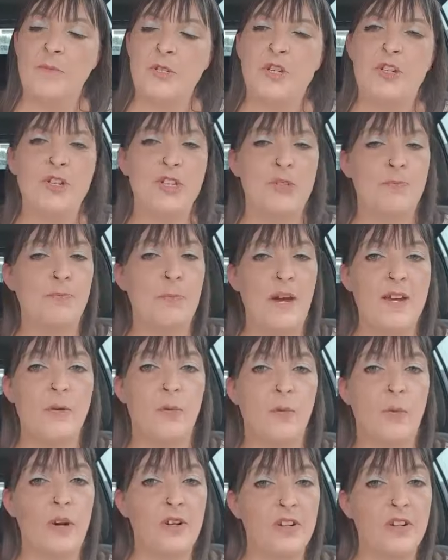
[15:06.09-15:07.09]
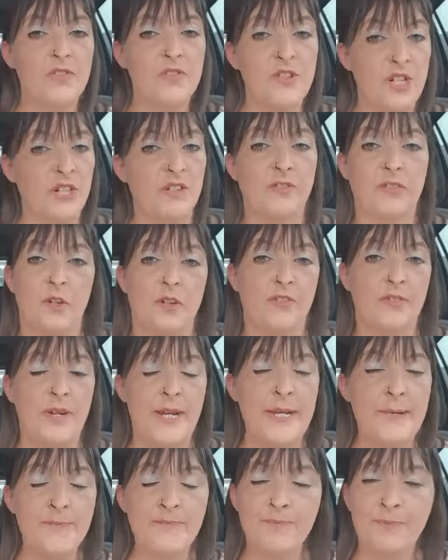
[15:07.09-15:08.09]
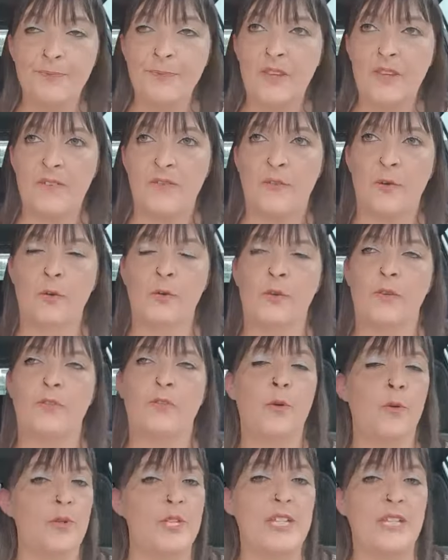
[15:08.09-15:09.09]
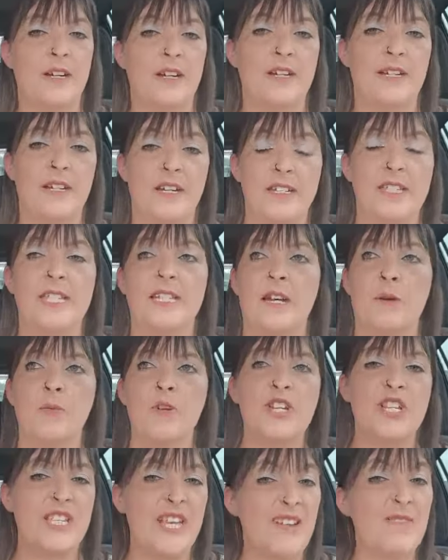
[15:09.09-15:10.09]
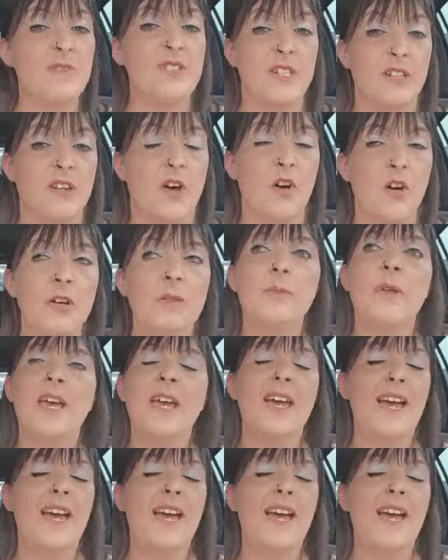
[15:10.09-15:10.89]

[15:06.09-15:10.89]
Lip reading: you can buy a one-off jar of coffee for $49.99, which sounds a lot.